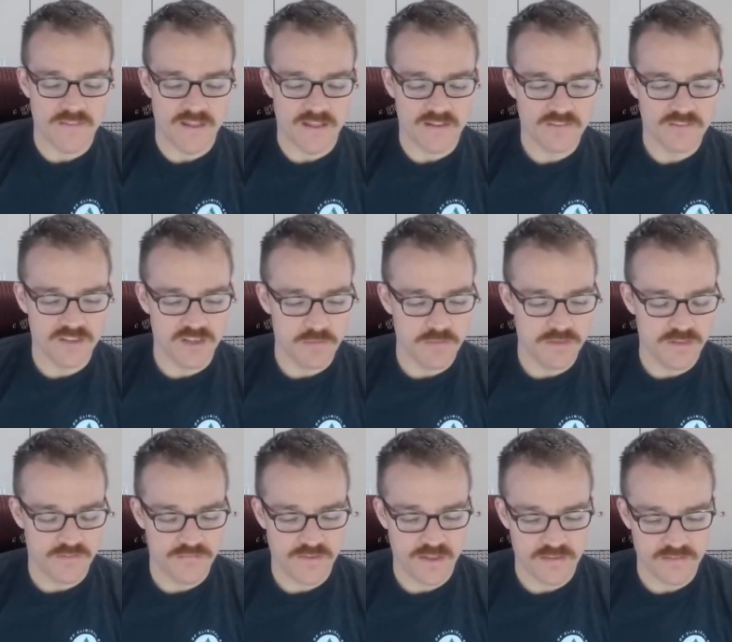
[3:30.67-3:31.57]
That's going to be
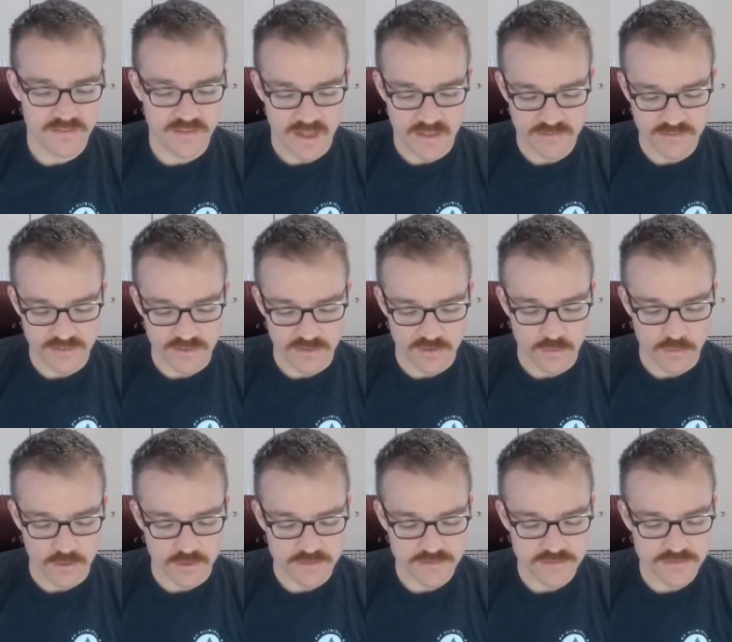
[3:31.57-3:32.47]
a fantastic
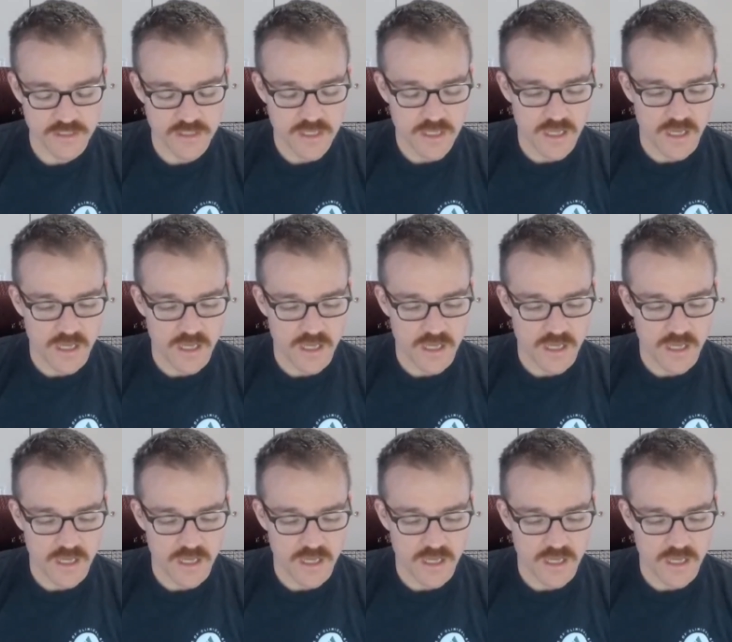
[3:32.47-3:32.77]
course.